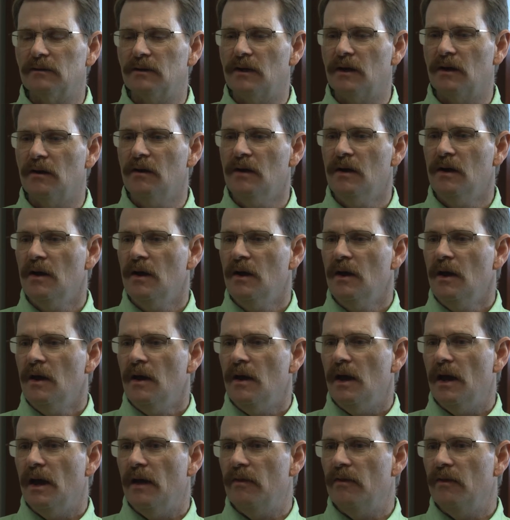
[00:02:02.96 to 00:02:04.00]
there.
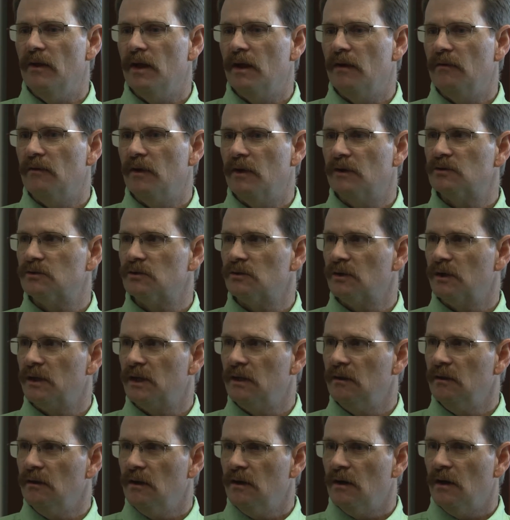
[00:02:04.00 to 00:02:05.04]
And then
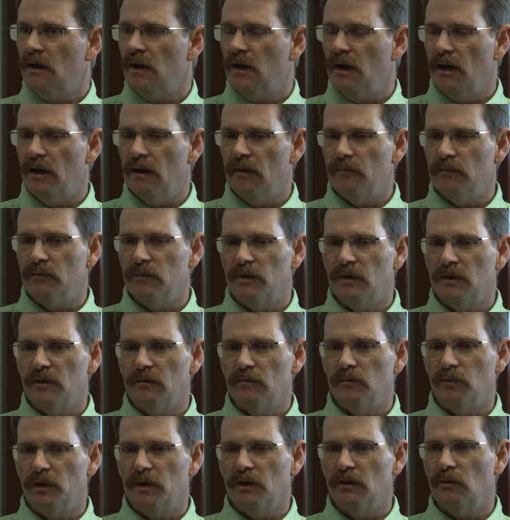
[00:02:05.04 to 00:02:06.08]
eventually
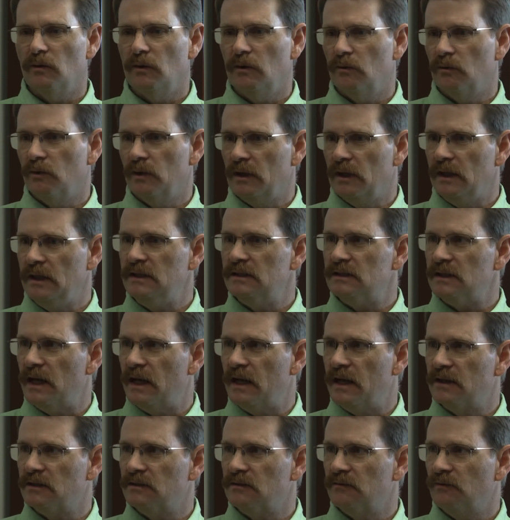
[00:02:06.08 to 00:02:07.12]
the breeder will release
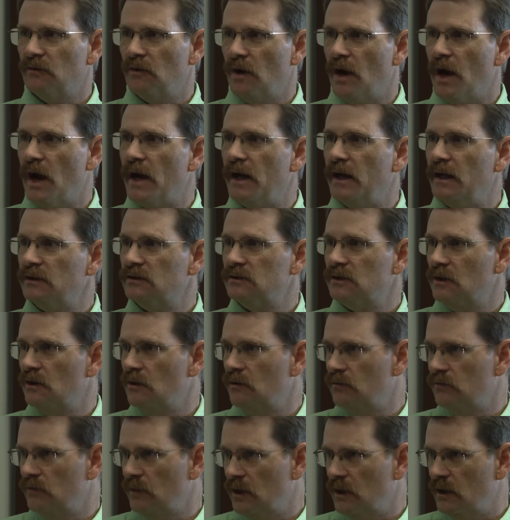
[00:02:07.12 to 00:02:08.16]
that as a variety.
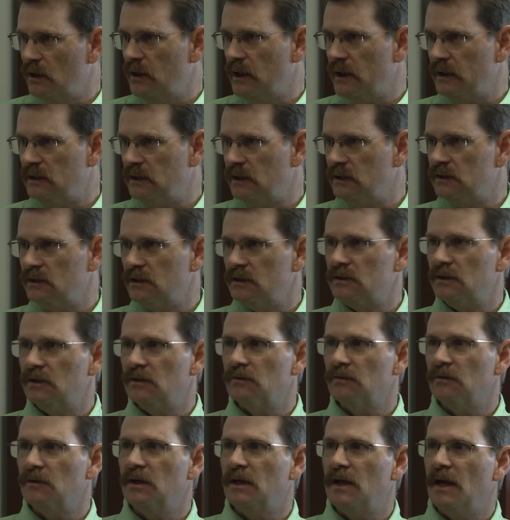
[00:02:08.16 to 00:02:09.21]
So
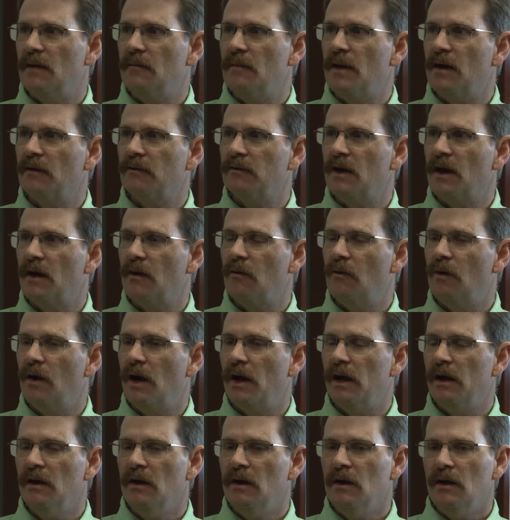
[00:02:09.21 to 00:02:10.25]
1863 came out that
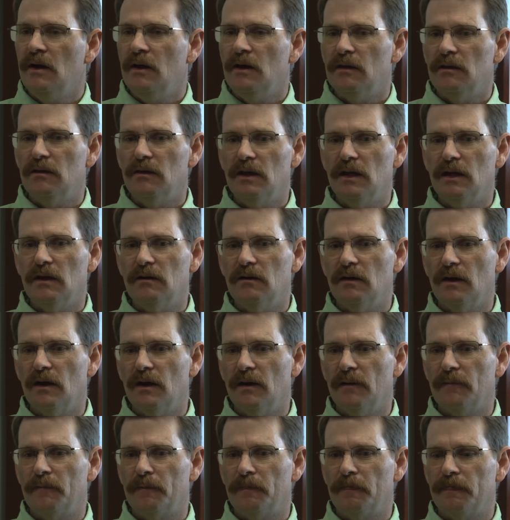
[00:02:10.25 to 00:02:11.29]
way. Then
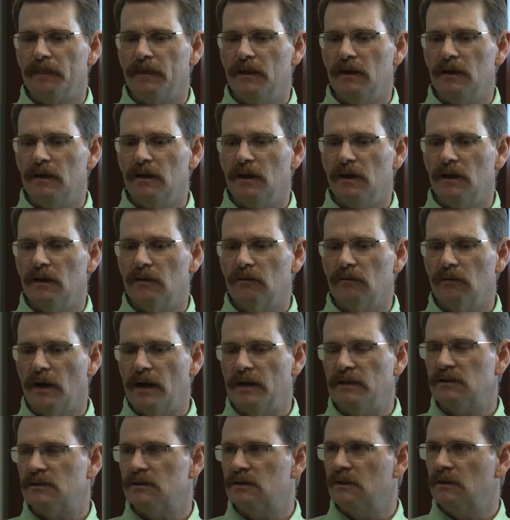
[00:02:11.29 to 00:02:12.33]
the
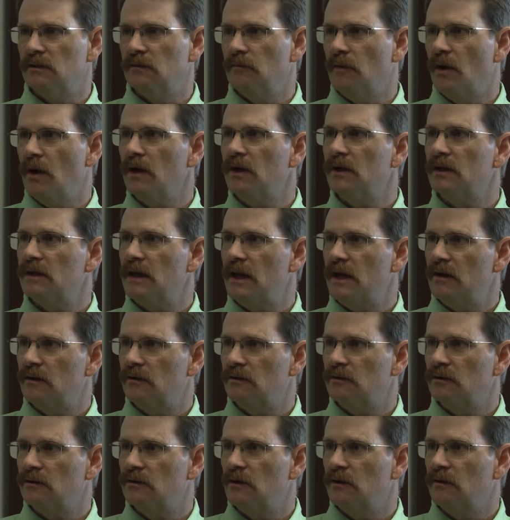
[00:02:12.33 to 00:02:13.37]
rights to market that
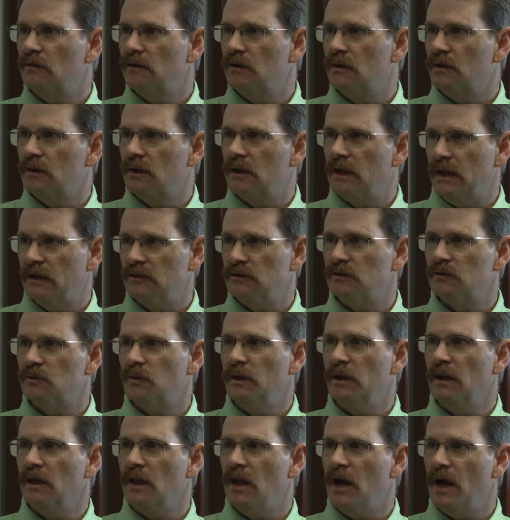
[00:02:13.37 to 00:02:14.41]
are turned over to Kansas
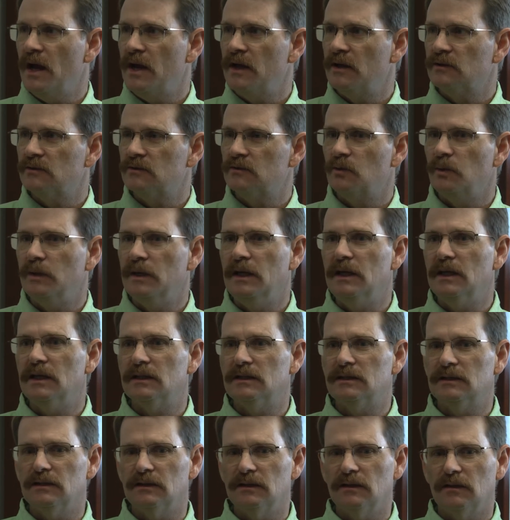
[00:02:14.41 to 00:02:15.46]
Wheat Alliance. We get
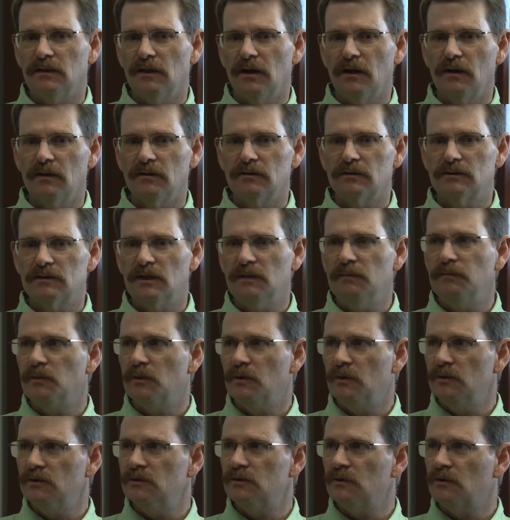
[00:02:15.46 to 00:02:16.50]
it to our seed
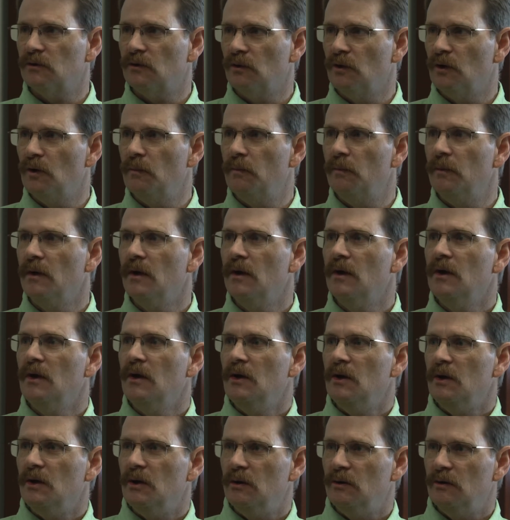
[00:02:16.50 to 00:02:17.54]
producer group,
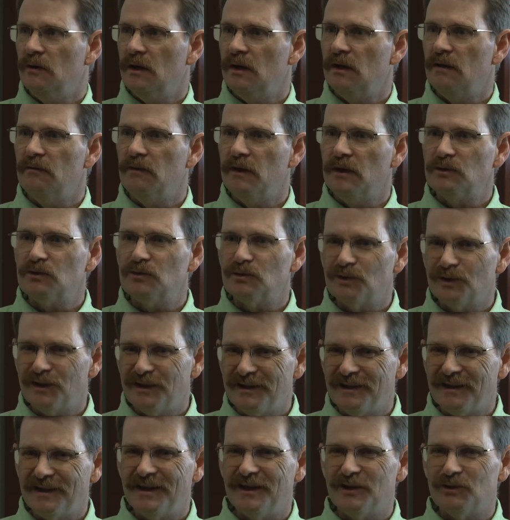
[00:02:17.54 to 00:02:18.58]
who then
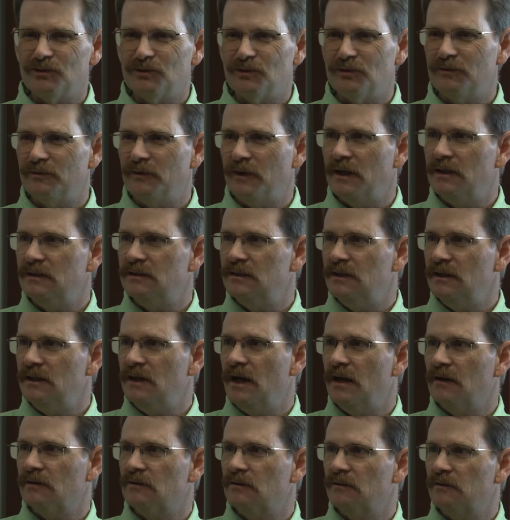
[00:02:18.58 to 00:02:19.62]
eventually get certified seed
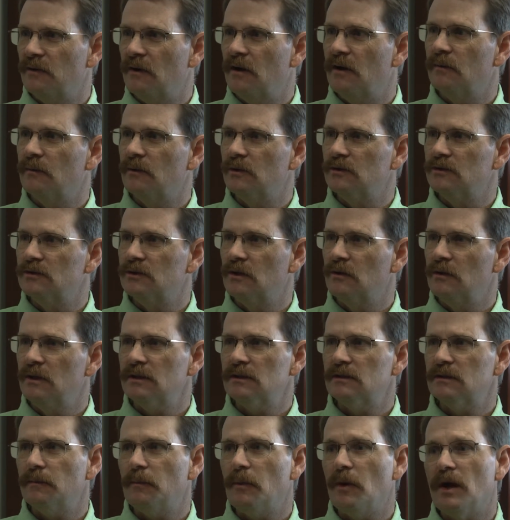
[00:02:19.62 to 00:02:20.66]
out to farmers. So
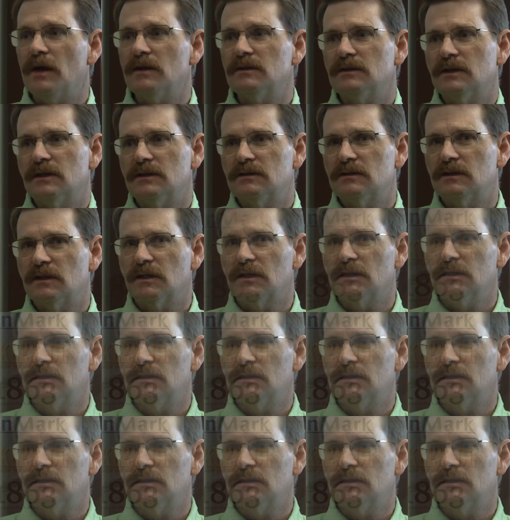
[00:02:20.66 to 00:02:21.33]
it's a process that